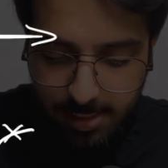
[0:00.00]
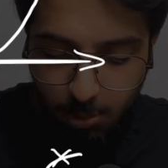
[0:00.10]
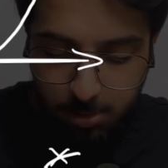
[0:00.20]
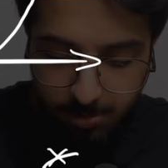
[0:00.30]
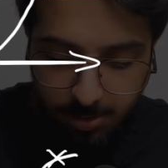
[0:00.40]

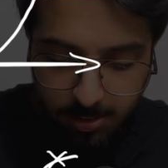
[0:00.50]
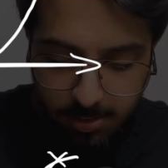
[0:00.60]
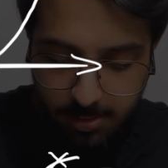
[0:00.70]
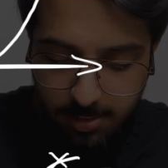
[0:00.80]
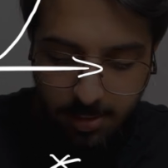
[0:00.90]

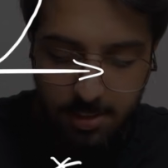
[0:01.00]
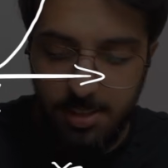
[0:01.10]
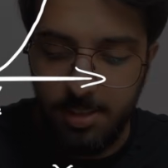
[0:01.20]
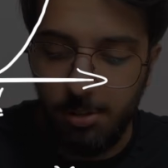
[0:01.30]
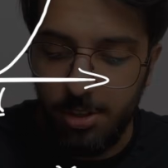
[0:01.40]
equivalent to
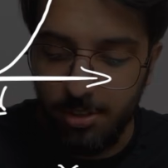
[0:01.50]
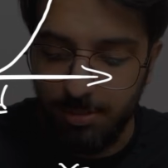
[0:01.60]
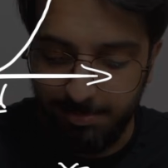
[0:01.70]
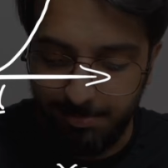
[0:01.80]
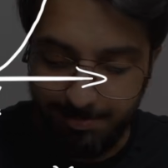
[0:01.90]
this
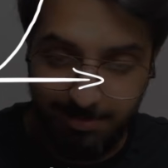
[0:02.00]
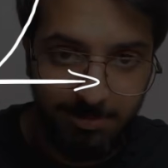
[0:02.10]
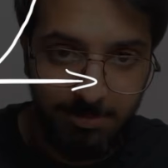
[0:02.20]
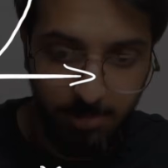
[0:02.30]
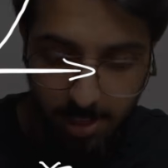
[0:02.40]
equation,
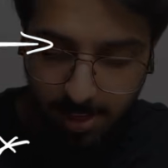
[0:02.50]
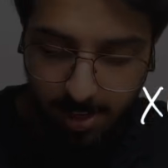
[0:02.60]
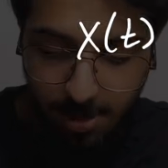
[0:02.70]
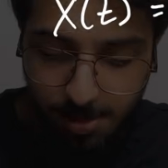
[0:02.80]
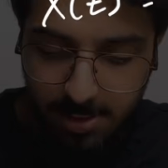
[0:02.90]
right? I
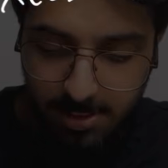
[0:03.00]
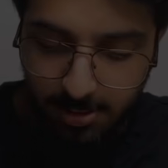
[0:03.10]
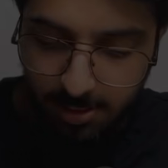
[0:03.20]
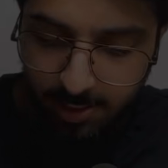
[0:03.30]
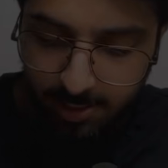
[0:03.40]
know it doesn't
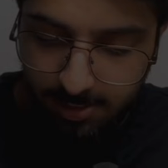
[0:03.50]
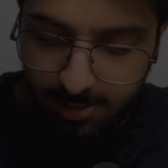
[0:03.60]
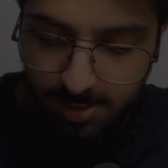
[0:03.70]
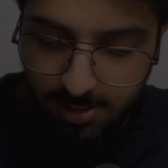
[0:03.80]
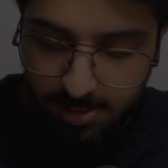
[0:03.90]
look like it.
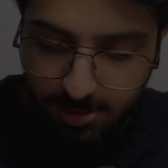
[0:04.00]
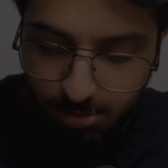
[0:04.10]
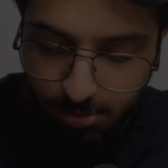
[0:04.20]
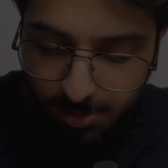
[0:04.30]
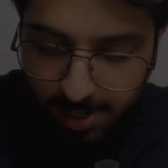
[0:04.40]
Let's
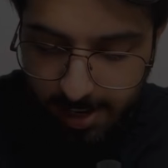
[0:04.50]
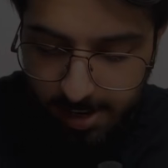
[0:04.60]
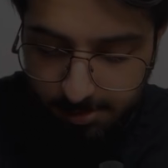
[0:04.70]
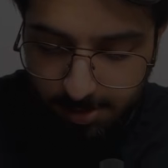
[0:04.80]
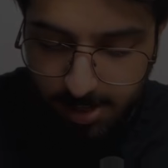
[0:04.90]
draw that
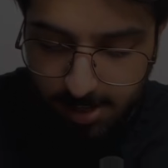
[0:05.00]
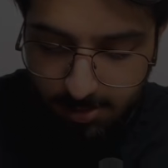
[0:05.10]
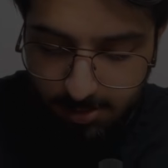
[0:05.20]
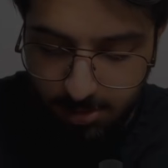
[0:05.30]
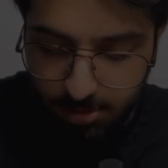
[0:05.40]
out right here.
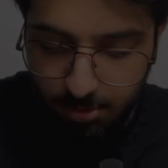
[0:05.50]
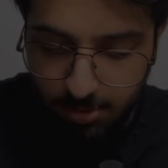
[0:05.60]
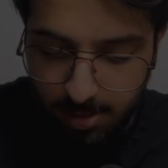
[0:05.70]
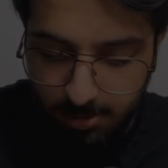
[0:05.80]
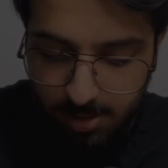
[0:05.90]
Let's draw
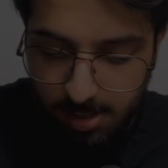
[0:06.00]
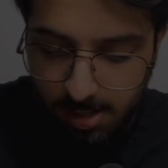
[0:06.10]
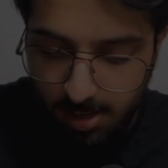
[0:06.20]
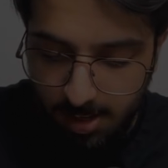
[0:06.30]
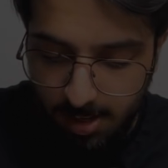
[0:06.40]
out the
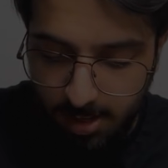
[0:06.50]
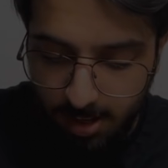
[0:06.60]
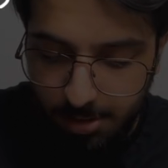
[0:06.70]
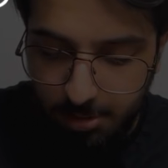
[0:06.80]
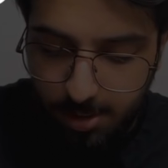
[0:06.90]

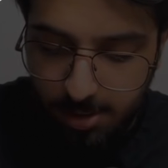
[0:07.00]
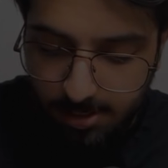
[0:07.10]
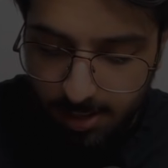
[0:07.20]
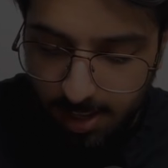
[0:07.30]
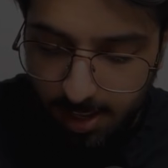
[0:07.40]
other
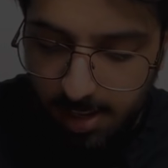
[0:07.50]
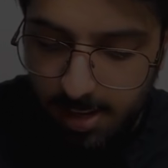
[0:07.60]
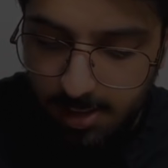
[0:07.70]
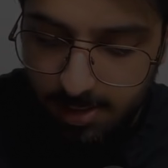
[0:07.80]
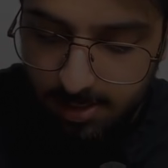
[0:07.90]
equation,
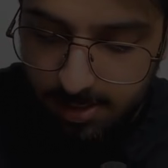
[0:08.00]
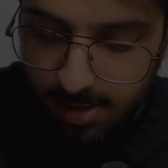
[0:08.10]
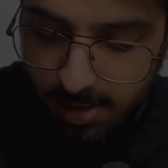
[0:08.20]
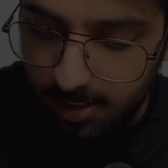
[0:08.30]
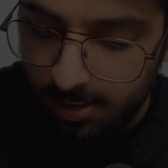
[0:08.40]
a
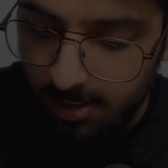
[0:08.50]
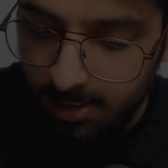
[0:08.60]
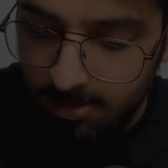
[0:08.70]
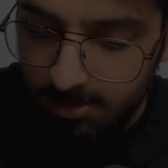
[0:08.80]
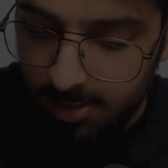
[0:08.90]
sine
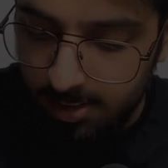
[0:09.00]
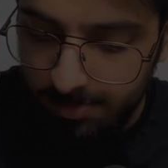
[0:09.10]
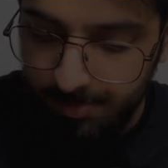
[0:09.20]
theta,